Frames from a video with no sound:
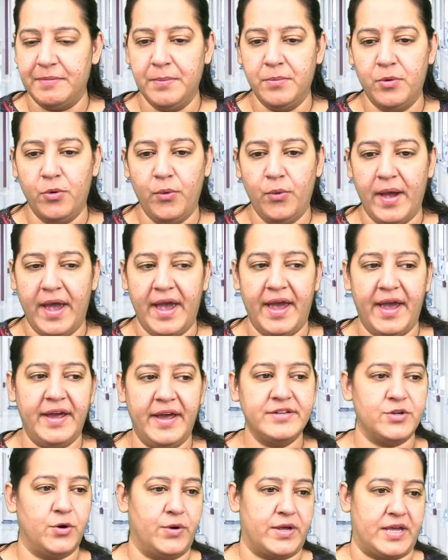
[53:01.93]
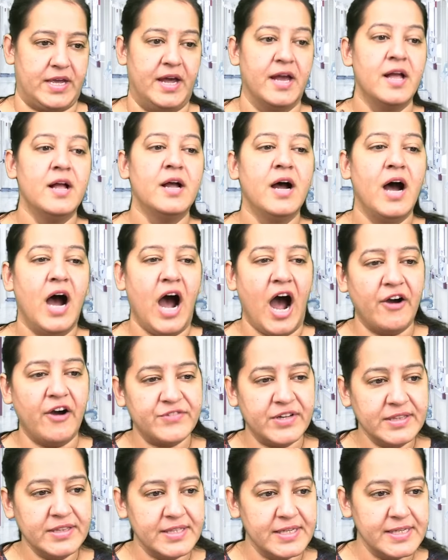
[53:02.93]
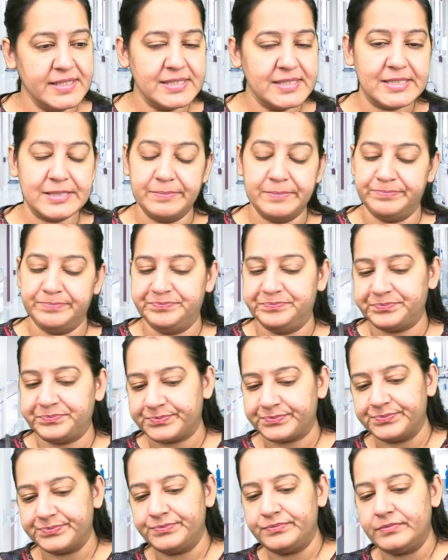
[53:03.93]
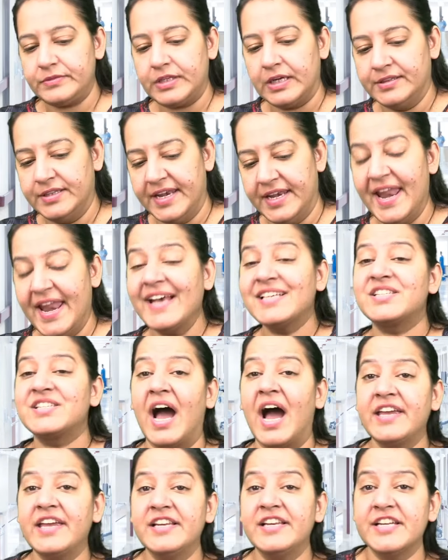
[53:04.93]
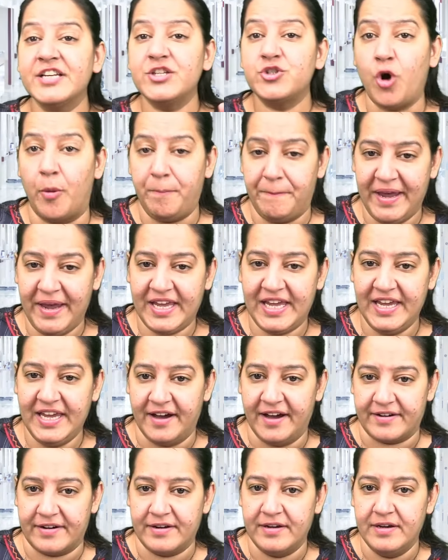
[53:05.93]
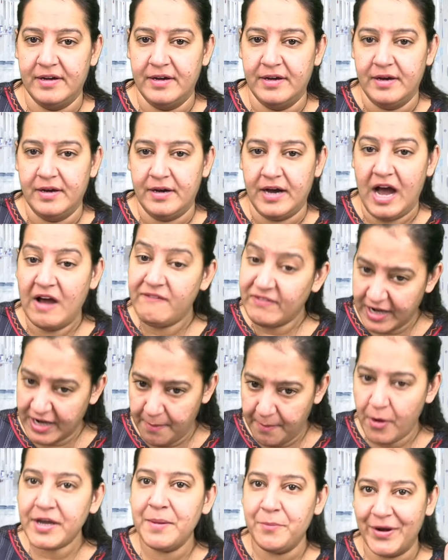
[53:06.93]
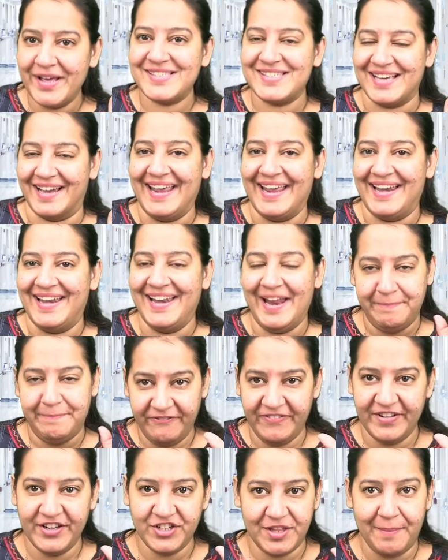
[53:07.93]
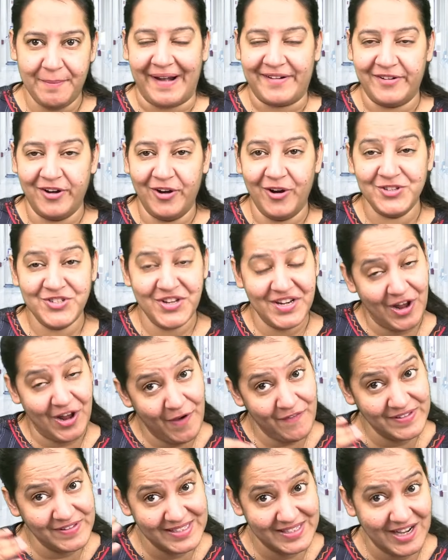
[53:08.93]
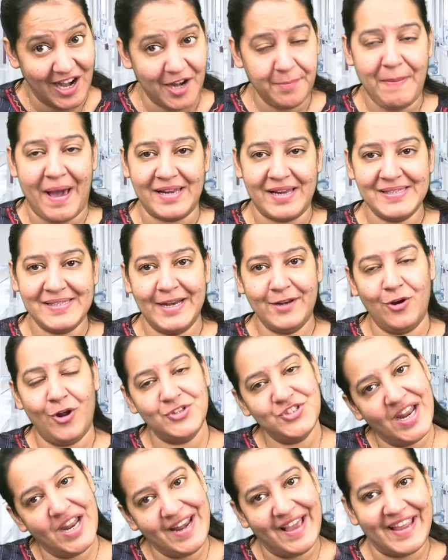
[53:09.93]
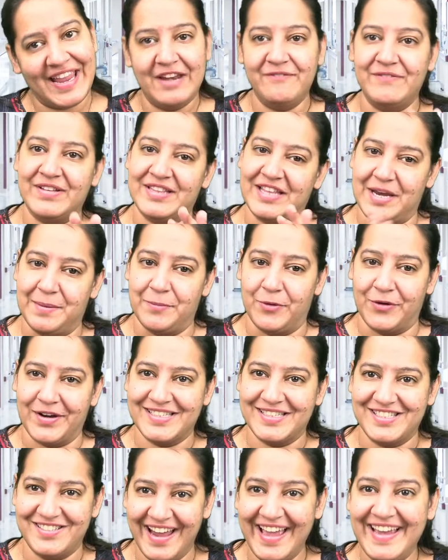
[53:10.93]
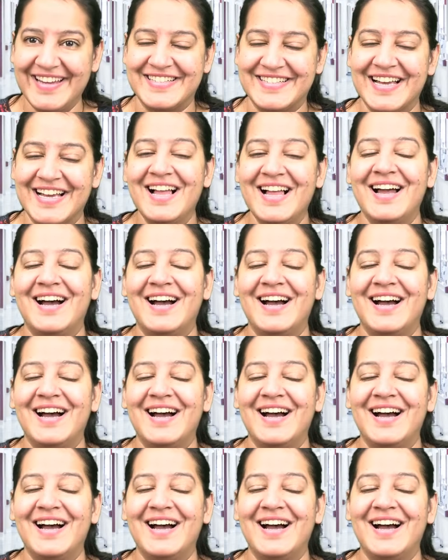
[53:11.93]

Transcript: me move ahead. Okay. After this, the next high yielding topic here, I will come on mnemonics again. Let me finish the bacteriology. Now I will start parasitology and again with the mnemonics, right?